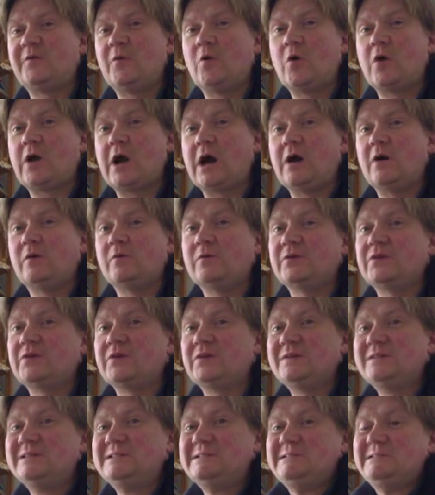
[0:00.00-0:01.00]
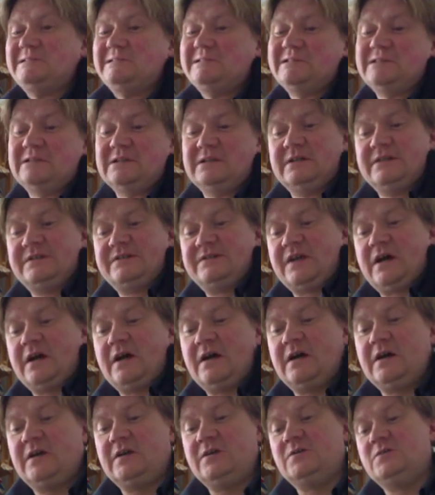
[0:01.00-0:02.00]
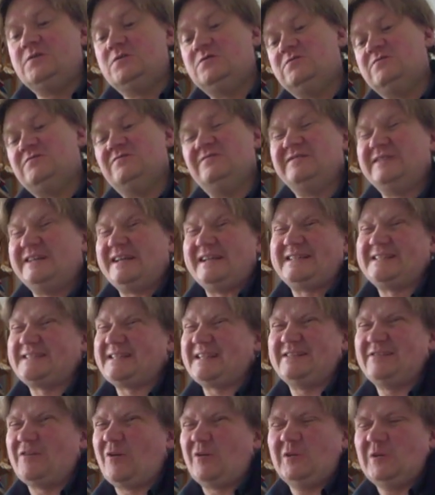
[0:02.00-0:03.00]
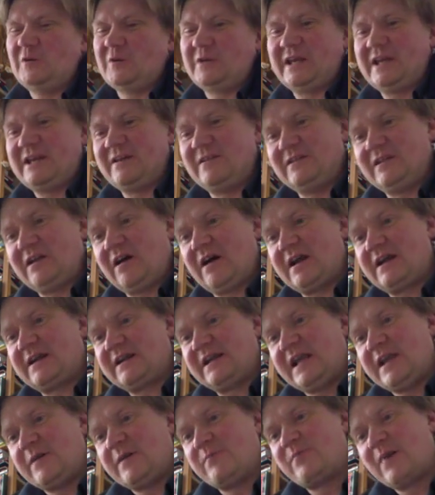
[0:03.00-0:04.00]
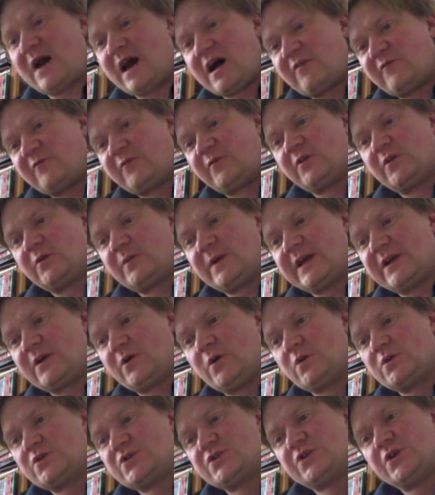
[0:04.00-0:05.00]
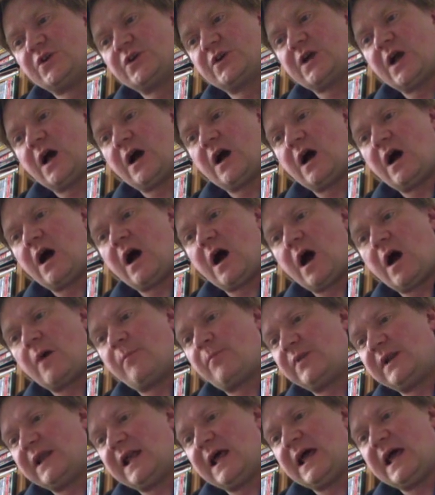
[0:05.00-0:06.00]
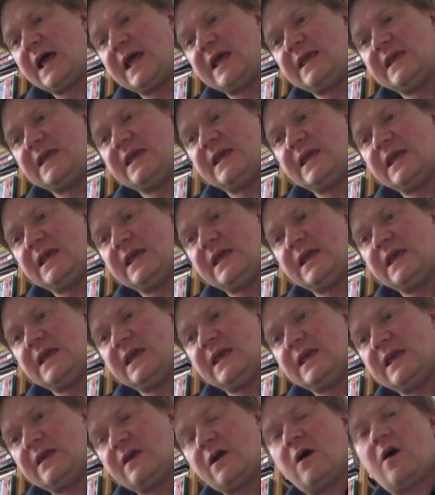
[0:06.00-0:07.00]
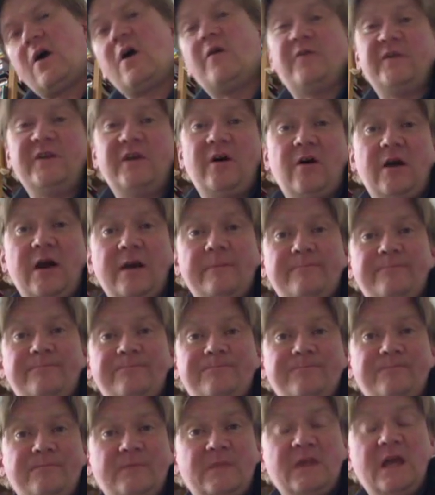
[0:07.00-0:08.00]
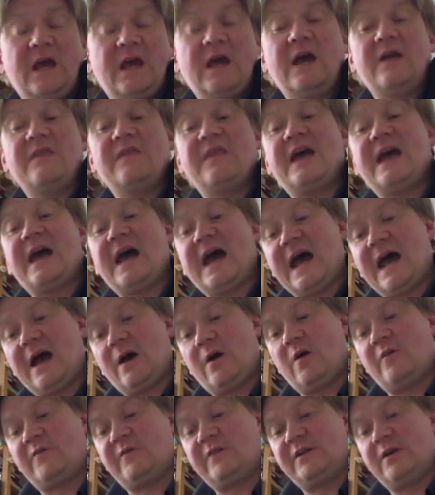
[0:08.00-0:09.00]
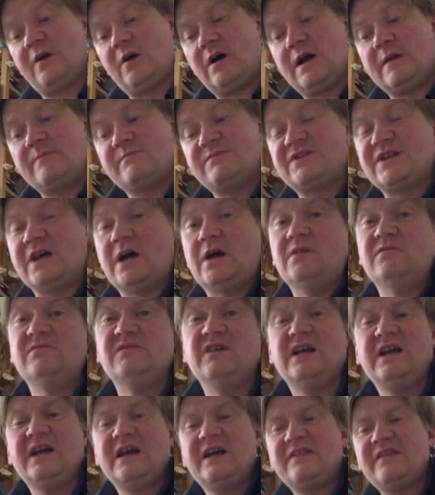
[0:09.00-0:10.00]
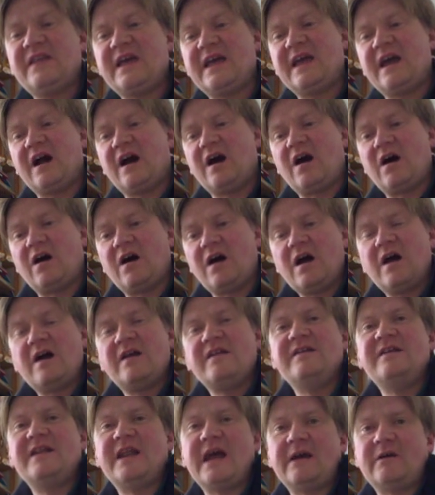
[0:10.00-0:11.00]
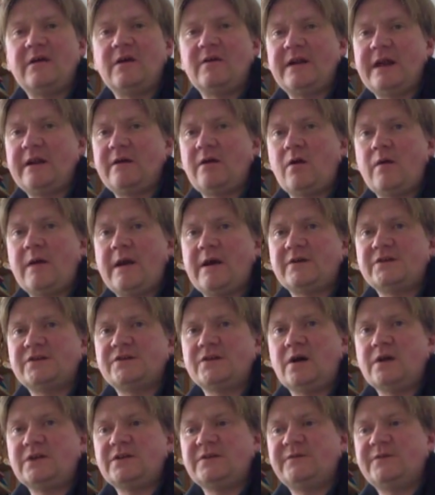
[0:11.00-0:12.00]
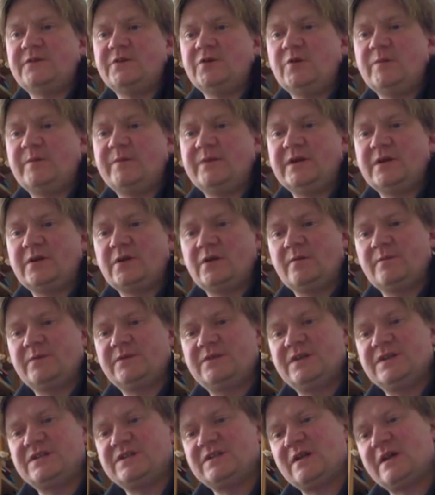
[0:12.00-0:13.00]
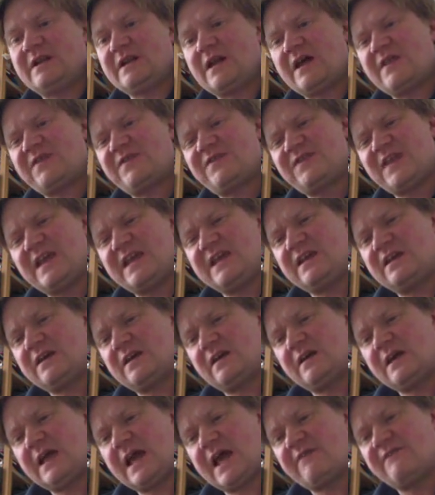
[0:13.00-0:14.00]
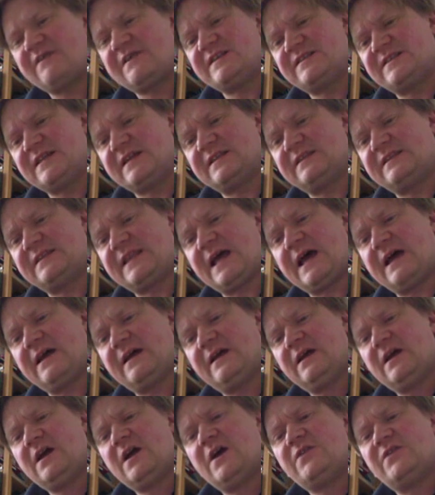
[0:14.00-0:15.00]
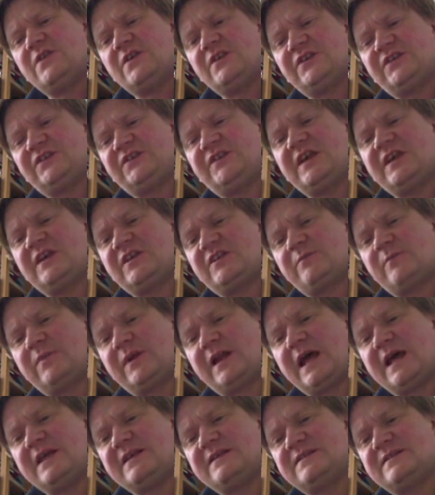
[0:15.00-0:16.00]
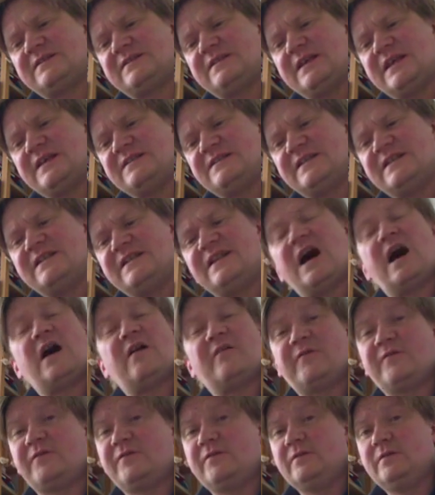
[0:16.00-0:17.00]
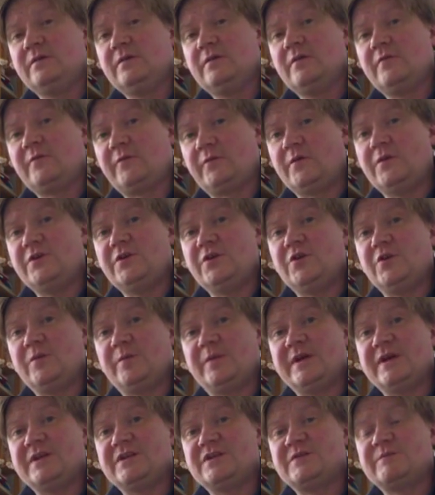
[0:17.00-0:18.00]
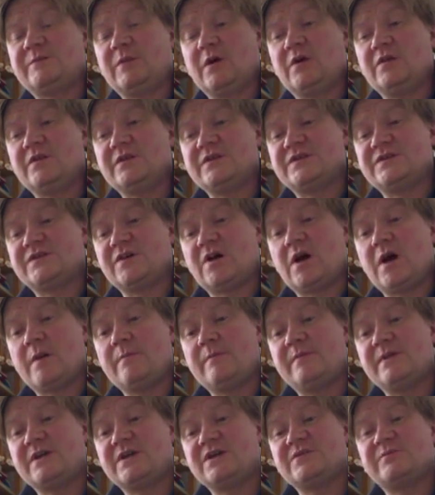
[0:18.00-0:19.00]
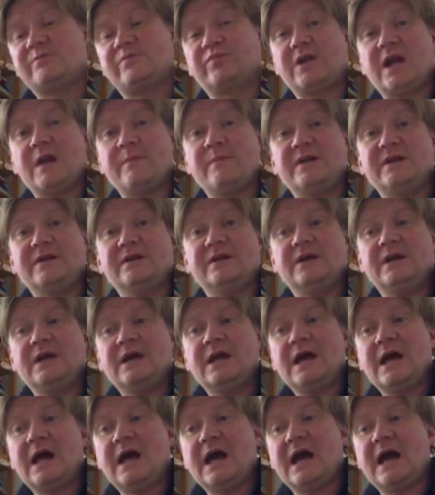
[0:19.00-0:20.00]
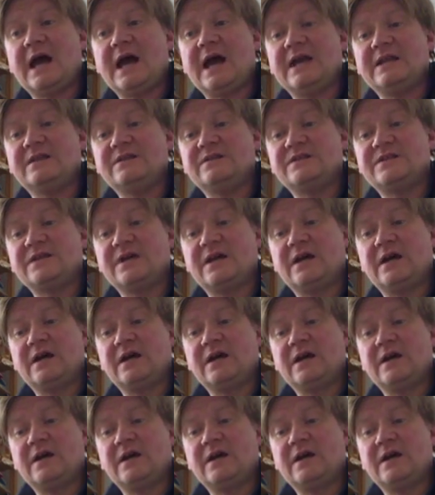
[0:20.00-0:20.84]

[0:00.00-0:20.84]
4 goals, so it's not looking likely. But for the record, Stuttgart are playing in Hoffenheim, and they're at Hoffenheim, so they are narrow outsiders for European competition. And I think, having said that, that sixth place is enough for a European spot this time because and